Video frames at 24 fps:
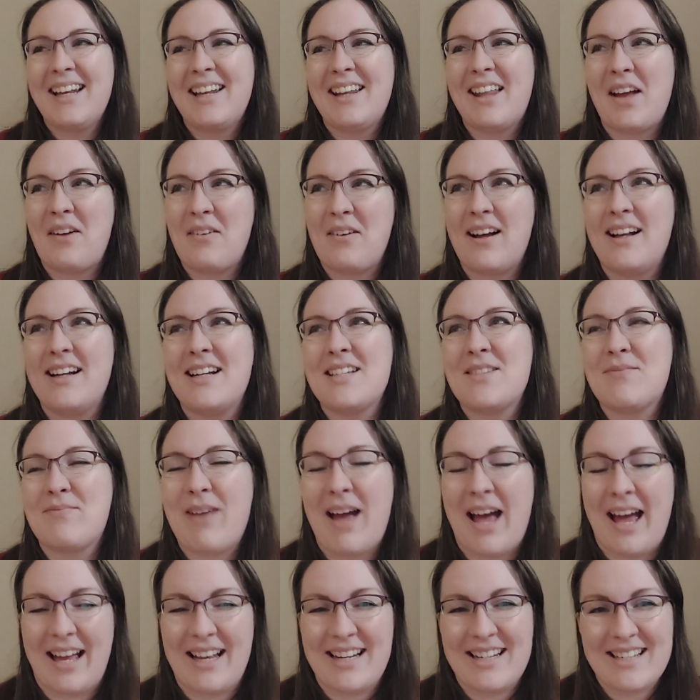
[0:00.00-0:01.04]
They weren't as
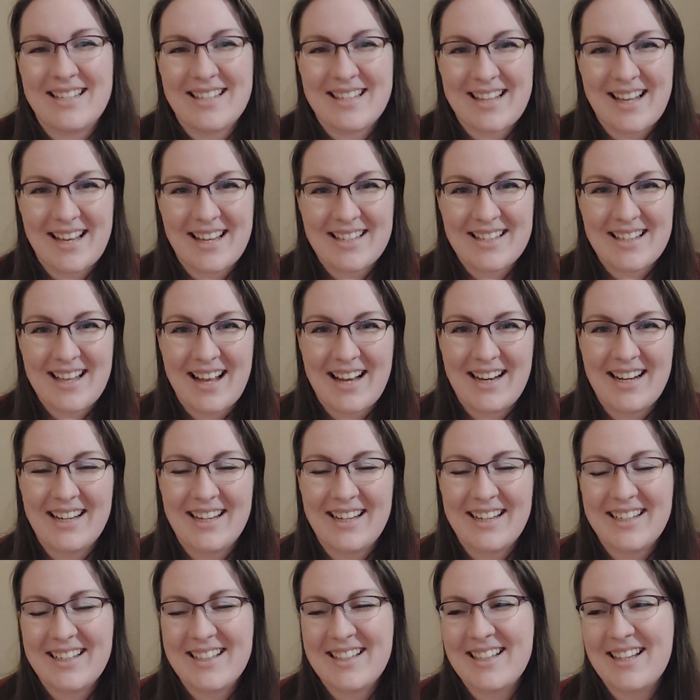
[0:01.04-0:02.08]
bad as they
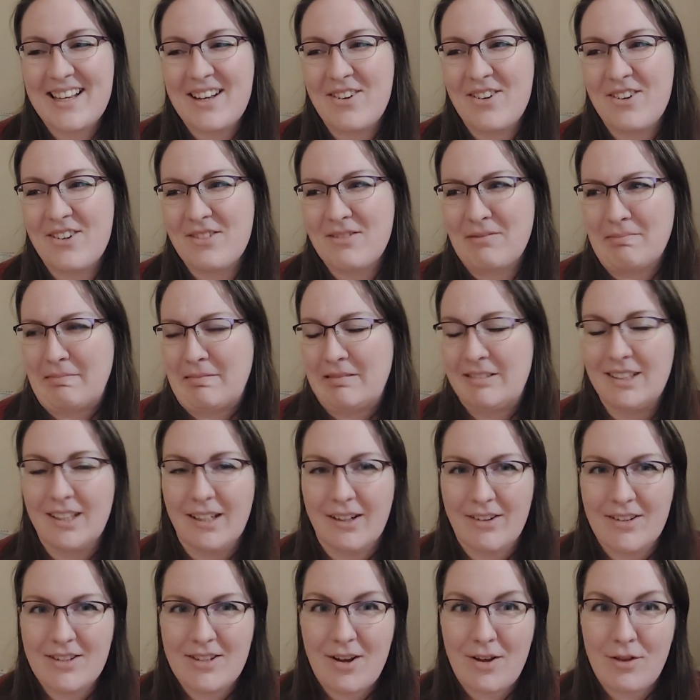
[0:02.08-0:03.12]
looked, or, you know,
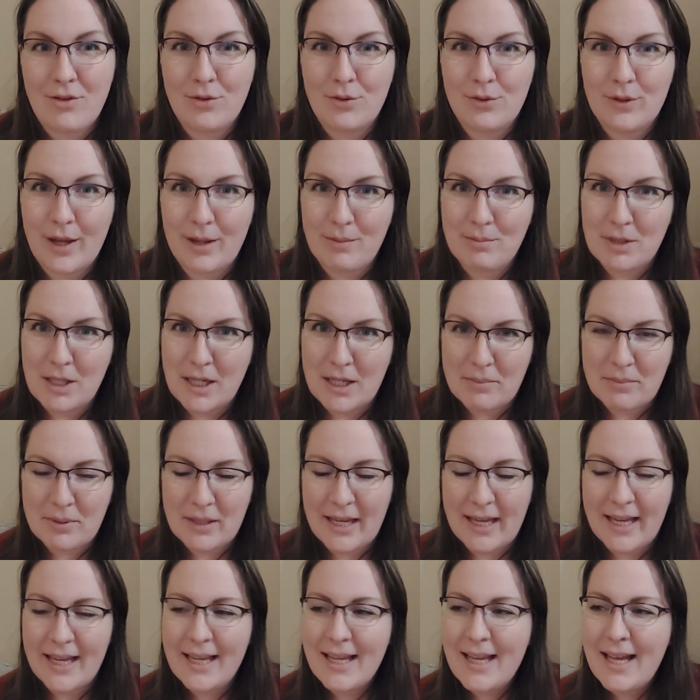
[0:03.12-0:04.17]
as I thought they might
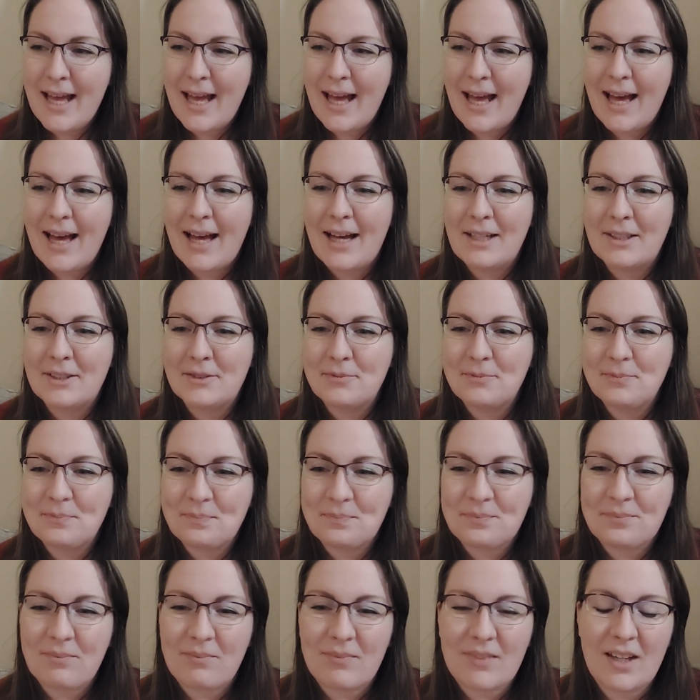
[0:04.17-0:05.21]
be. And
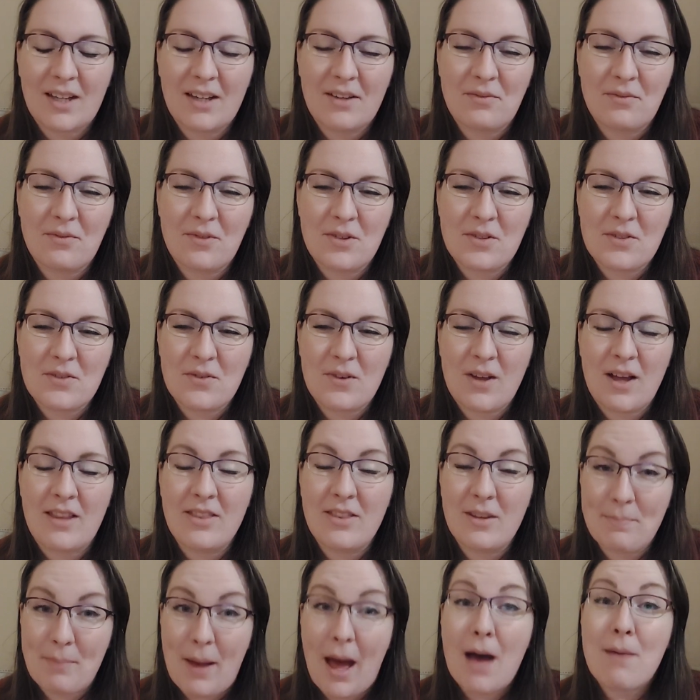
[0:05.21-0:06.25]

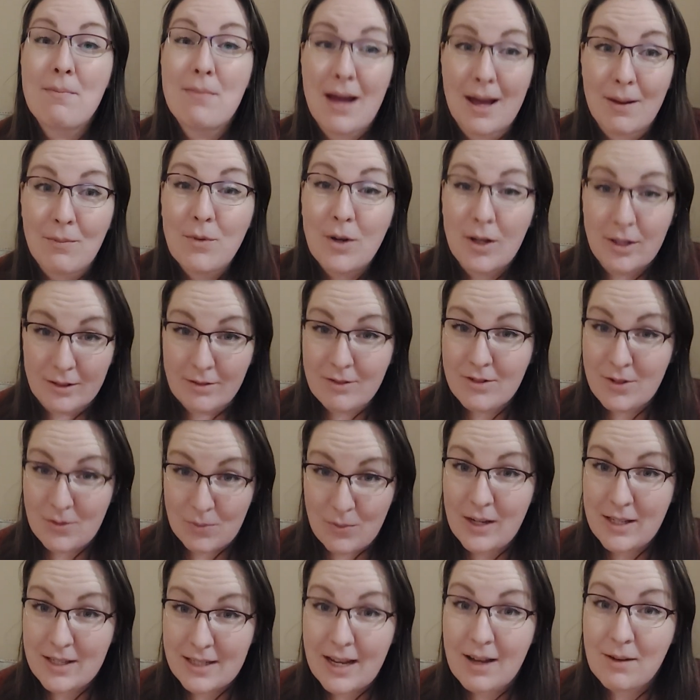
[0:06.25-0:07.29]
the Batman ones
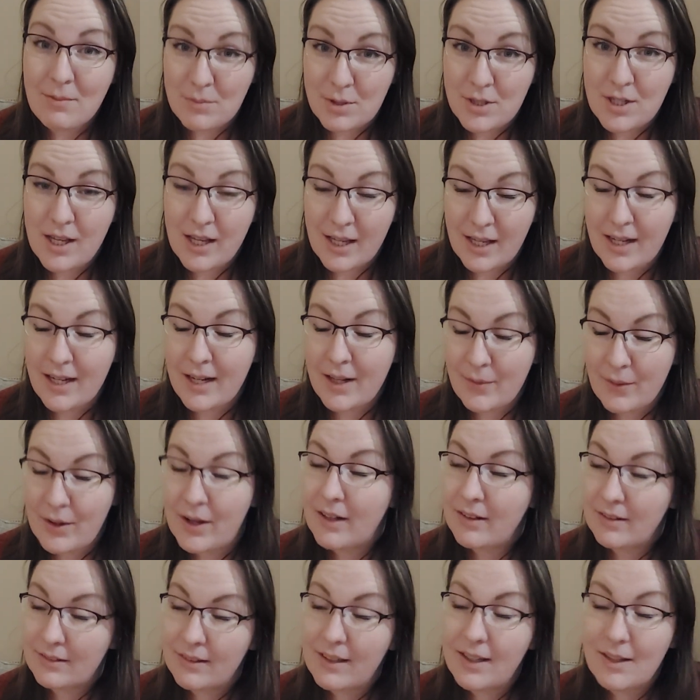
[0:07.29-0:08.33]
went down particularly
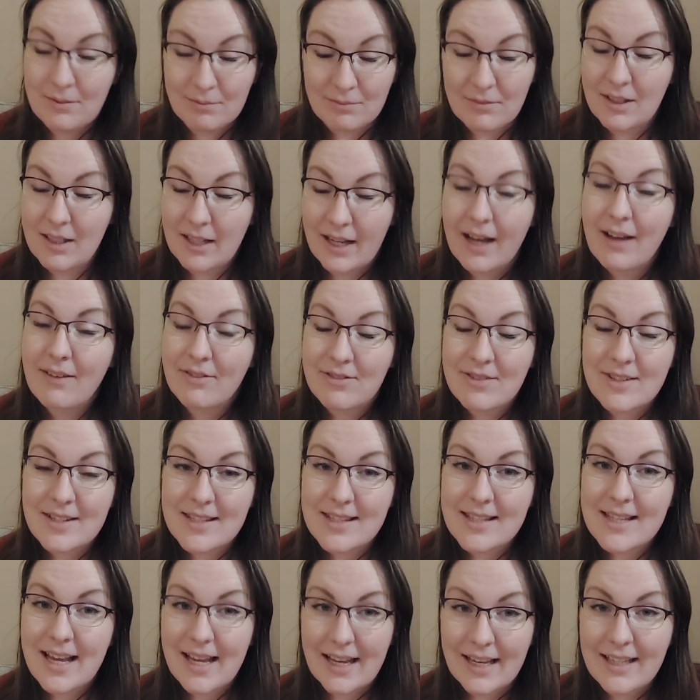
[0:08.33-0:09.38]
well, I have to
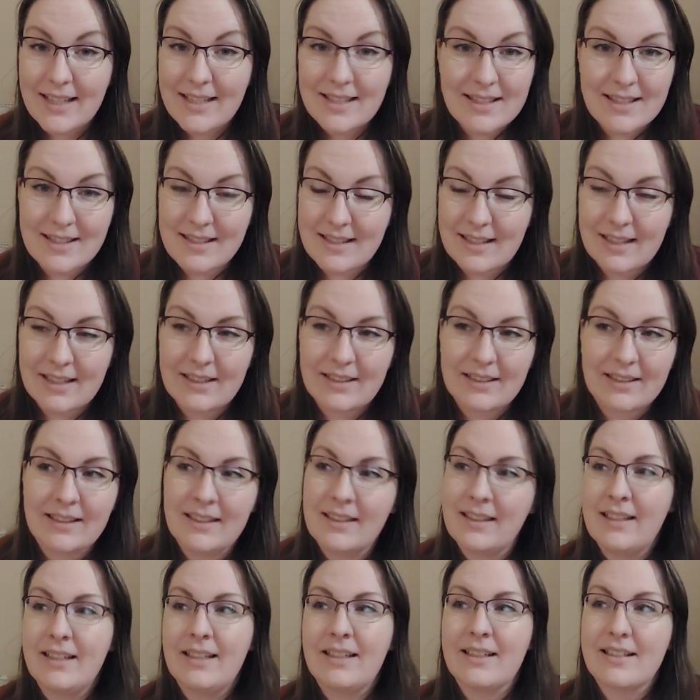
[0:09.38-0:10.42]
say. So,
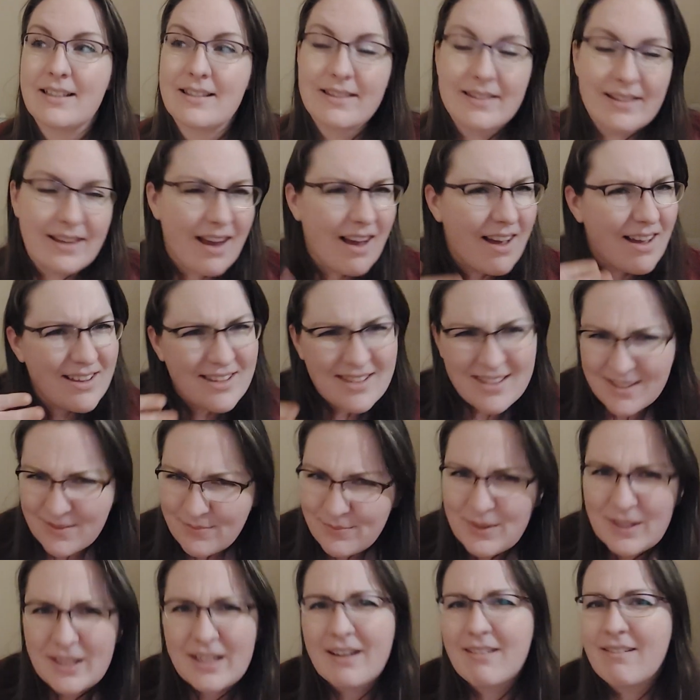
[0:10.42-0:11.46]
stars,
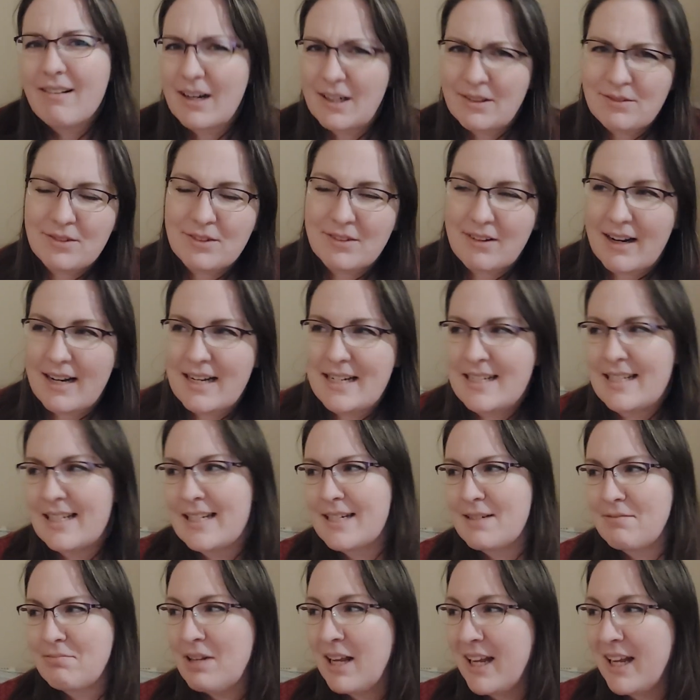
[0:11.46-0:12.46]
you're overrated.